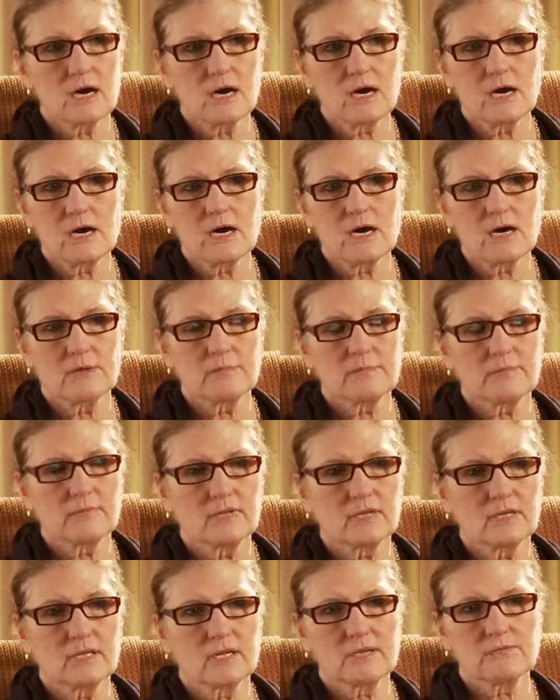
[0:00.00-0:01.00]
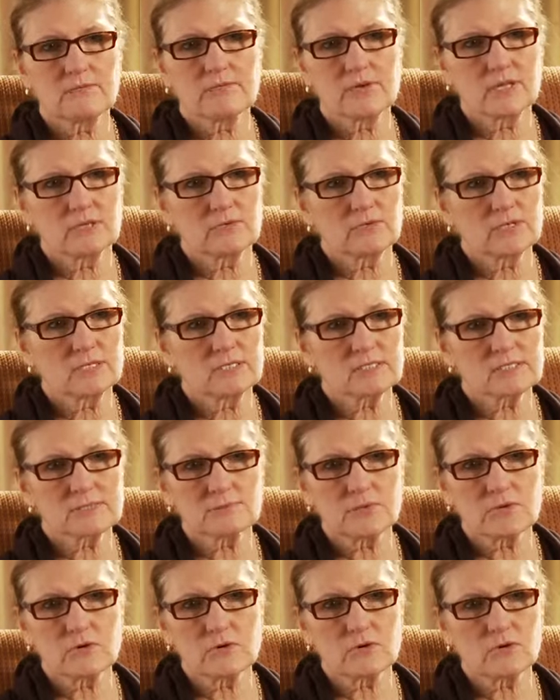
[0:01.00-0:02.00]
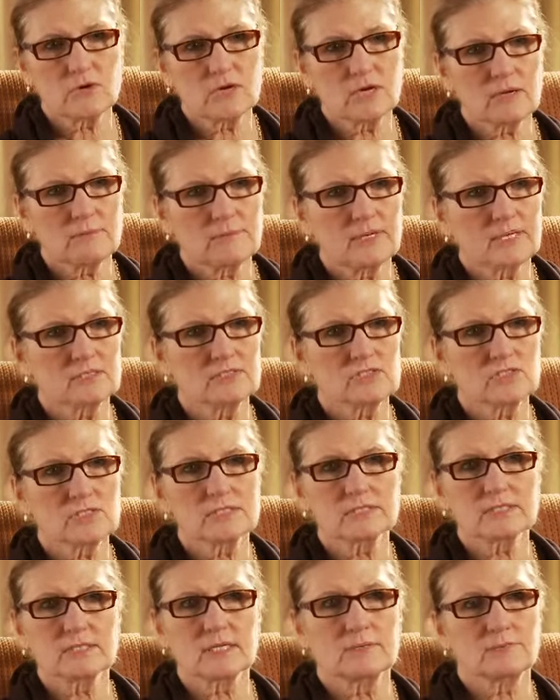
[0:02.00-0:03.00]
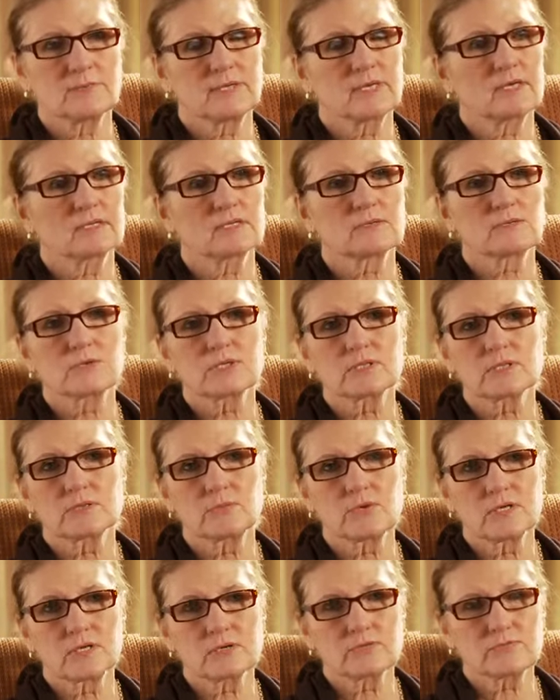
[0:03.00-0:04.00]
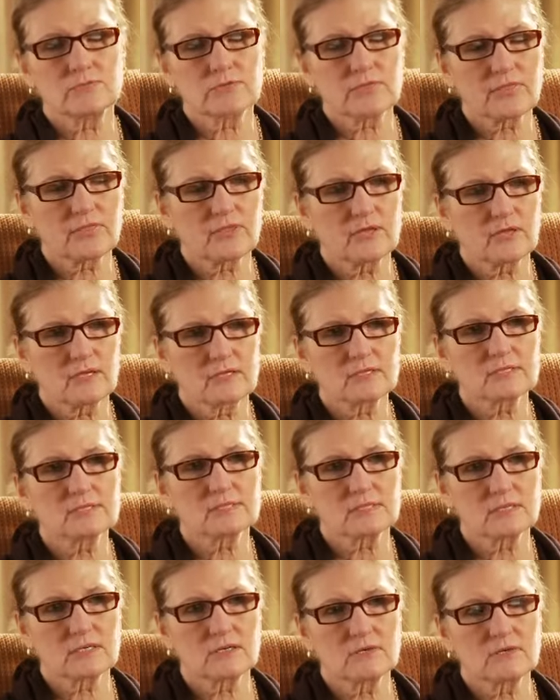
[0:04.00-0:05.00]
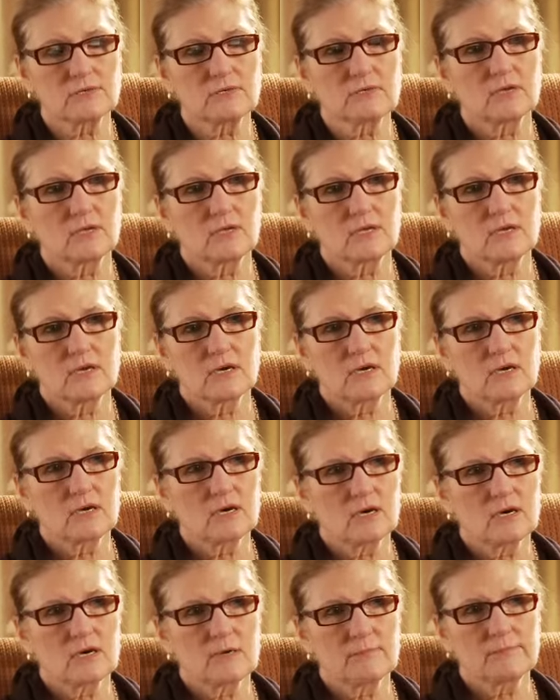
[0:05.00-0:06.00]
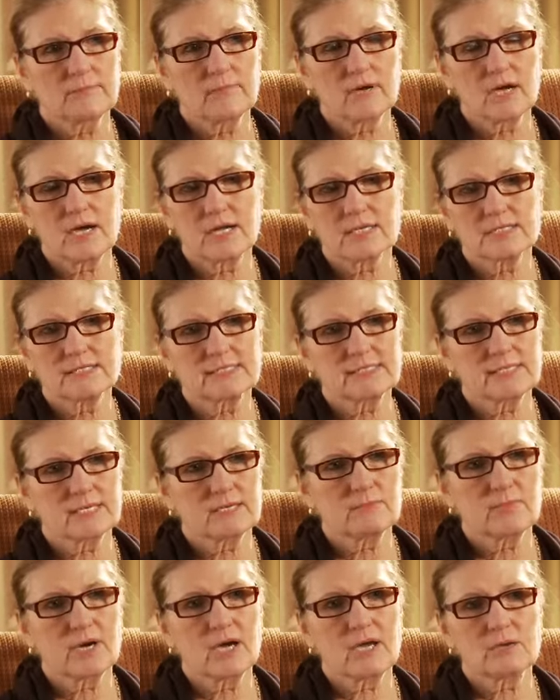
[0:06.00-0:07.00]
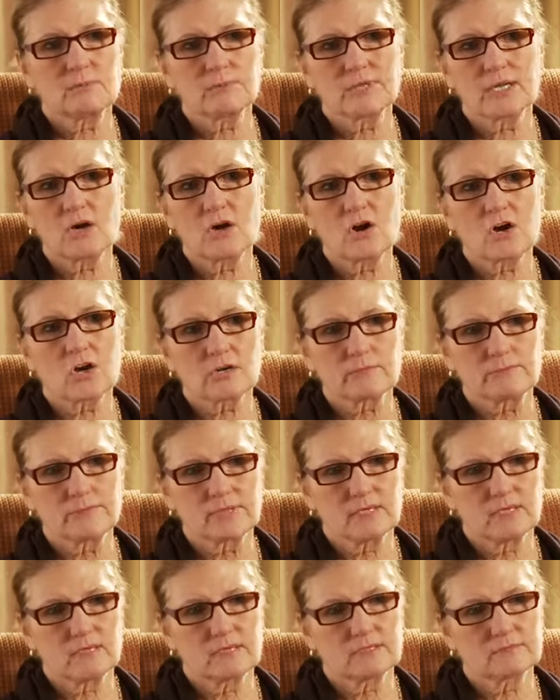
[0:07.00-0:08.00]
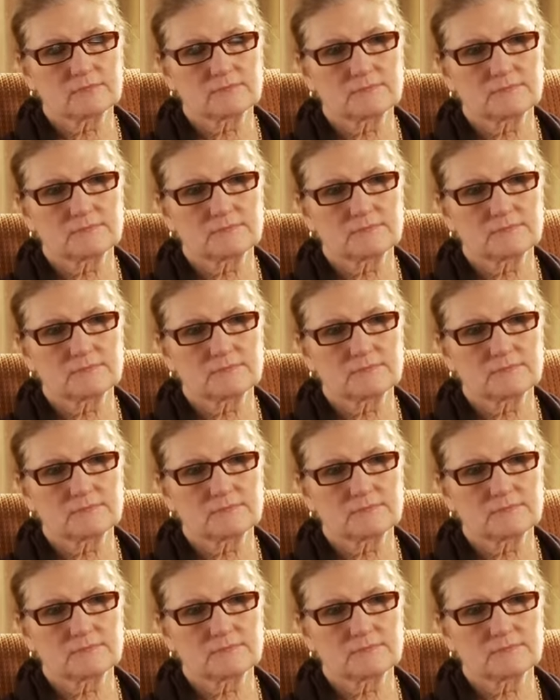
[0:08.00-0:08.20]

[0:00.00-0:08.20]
um, and I followed his program, and it's just led me on to really wonderful things. So um, I'd stay by him in a heartbeat.